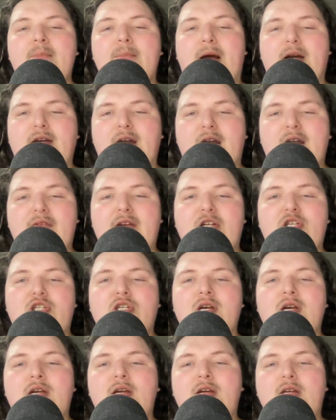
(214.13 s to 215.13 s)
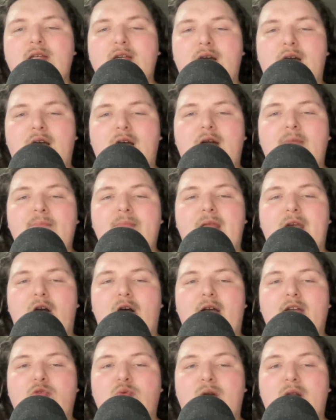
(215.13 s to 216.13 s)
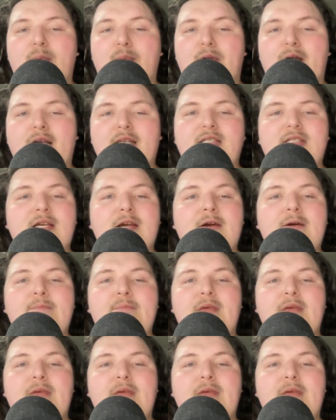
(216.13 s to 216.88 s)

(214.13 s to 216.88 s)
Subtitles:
Bogdanovich, Young. They all had 20-plus.